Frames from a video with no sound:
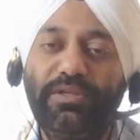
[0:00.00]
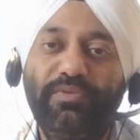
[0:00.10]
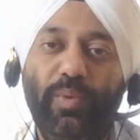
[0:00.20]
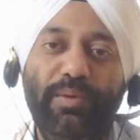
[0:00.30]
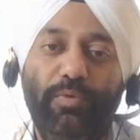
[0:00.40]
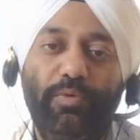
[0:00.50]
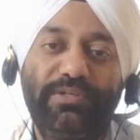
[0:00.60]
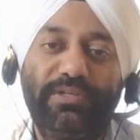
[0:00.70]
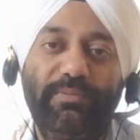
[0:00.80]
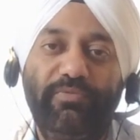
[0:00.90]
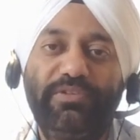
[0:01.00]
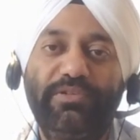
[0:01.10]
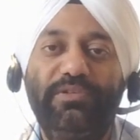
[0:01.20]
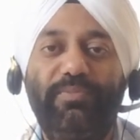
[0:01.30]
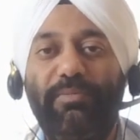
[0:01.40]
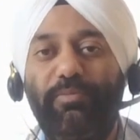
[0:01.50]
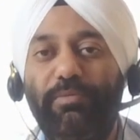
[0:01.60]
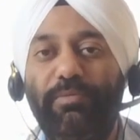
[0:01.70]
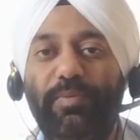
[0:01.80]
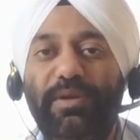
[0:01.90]
Just one more step, which is
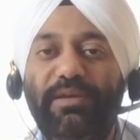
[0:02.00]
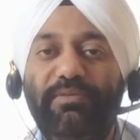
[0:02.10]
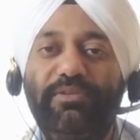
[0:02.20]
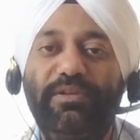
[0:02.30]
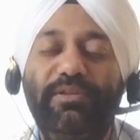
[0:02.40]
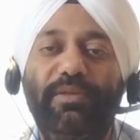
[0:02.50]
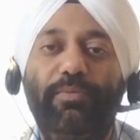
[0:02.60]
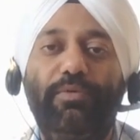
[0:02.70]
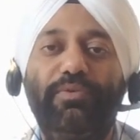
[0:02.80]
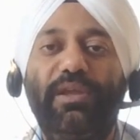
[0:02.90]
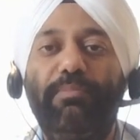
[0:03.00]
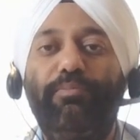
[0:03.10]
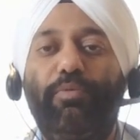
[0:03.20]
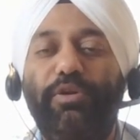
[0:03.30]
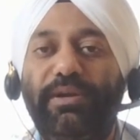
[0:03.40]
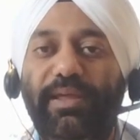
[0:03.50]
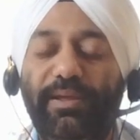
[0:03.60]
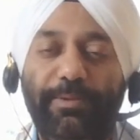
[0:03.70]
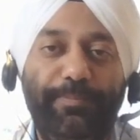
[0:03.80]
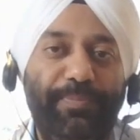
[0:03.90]
probably, I would say, the most important
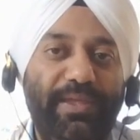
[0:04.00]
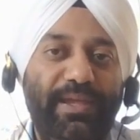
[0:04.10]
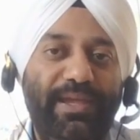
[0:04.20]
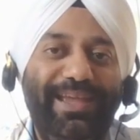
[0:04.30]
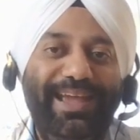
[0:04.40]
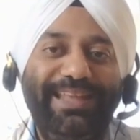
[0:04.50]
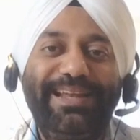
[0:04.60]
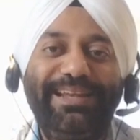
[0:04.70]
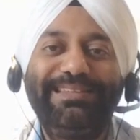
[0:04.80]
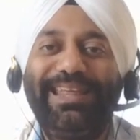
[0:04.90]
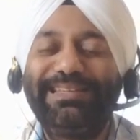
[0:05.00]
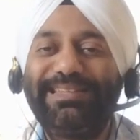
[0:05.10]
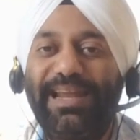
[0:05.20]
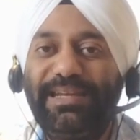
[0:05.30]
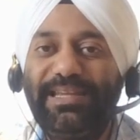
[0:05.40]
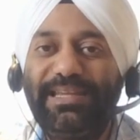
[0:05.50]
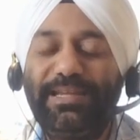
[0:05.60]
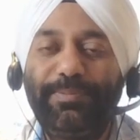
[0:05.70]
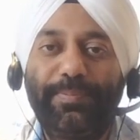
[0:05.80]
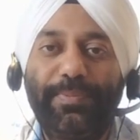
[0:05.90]
thing. And that is anxiety.
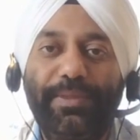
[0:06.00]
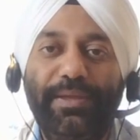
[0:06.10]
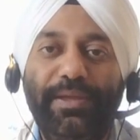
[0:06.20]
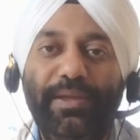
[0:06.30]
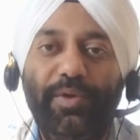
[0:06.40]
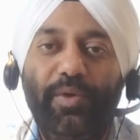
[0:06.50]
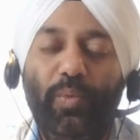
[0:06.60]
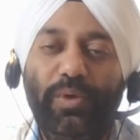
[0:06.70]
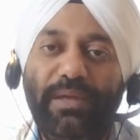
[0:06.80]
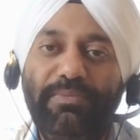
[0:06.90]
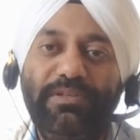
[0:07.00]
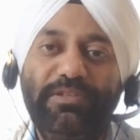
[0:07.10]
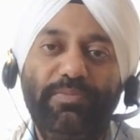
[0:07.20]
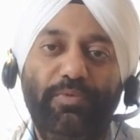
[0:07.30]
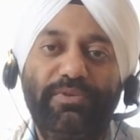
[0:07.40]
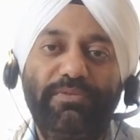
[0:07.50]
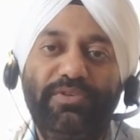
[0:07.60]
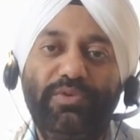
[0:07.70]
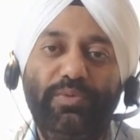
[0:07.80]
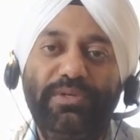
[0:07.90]
What happens is most of
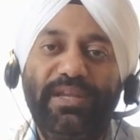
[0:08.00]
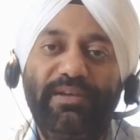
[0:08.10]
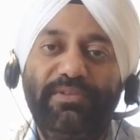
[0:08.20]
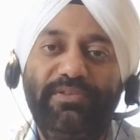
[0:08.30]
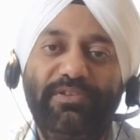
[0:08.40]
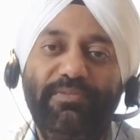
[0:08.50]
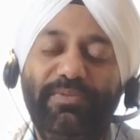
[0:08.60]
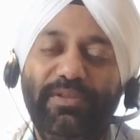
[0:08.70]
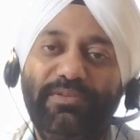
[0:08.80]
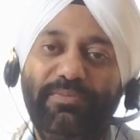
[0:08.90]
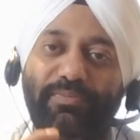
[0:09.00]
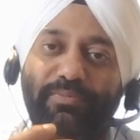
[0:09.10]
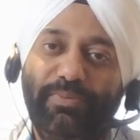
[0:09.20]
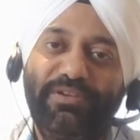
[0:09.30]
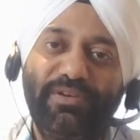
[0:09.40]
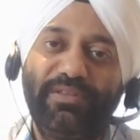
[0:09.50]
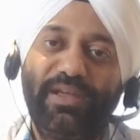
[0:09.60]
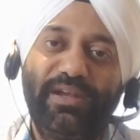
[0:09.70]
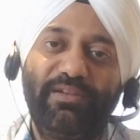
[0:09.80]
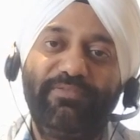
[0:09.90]
the students have this, this pressure
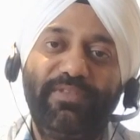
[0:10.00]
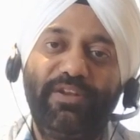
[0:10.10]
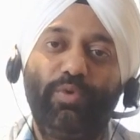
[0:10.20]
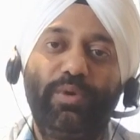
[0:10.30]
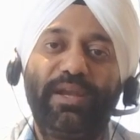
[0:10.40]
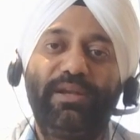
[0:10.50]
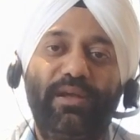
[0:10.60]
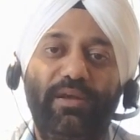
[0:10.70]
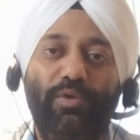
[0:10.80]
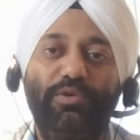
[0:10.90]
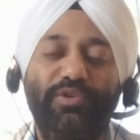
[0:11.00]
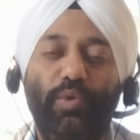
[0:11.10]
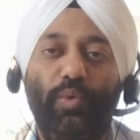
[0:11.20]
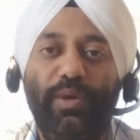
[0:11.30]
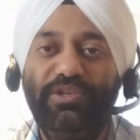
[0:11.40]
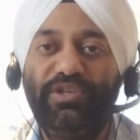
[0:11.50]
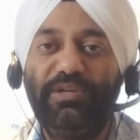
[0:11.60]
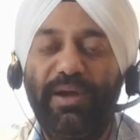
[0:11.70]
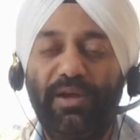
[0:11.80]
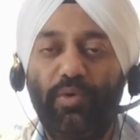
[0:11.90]
that if they don't get a good score in
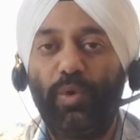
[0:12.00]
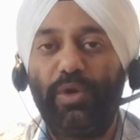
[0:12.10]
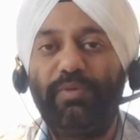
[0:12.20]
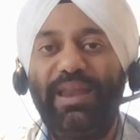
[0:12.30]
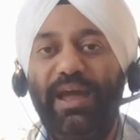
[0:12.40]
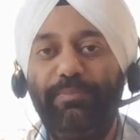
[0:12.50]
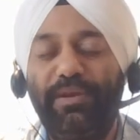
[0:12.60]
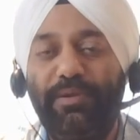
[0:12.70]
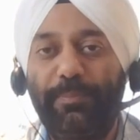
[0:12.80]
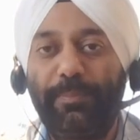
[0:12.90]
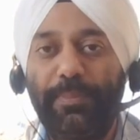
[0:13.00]
GMAT, what will happen?